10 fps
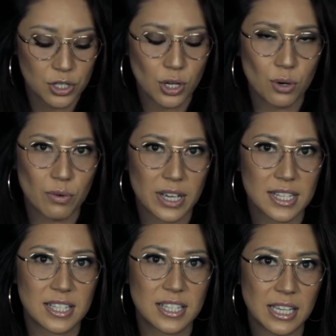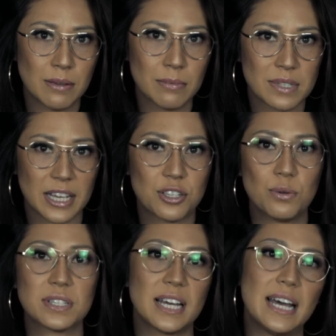So it seems like
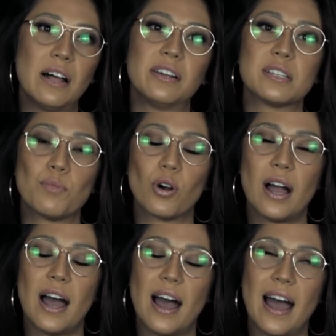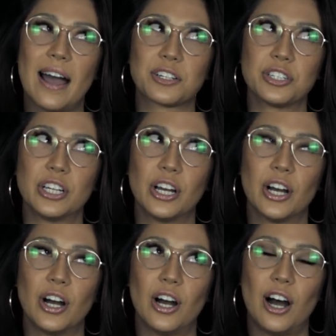suicidality is more actually
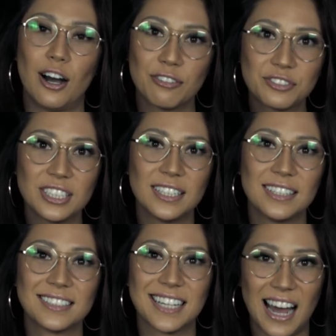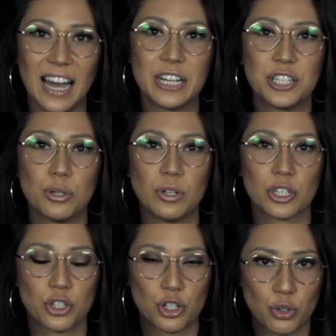often tied to an
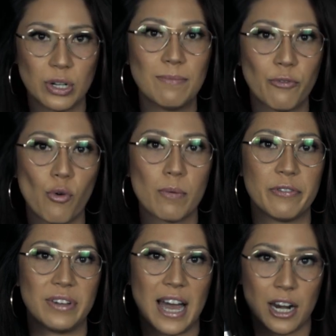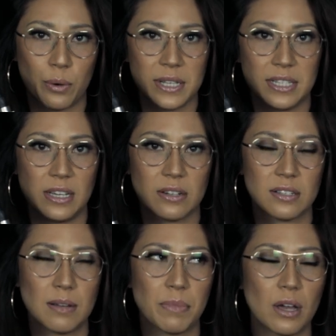extreme form of inadequacy or
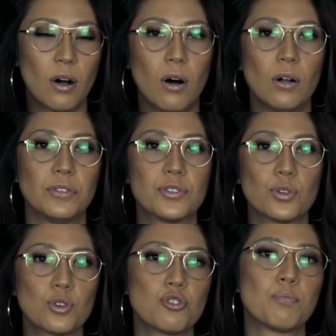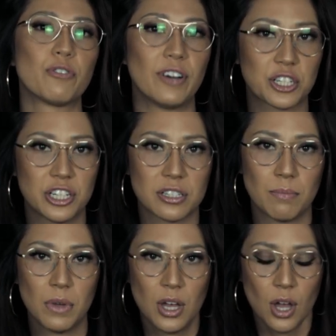something called social
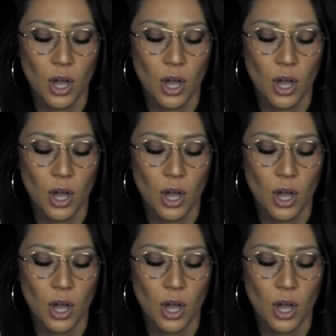perfectionism,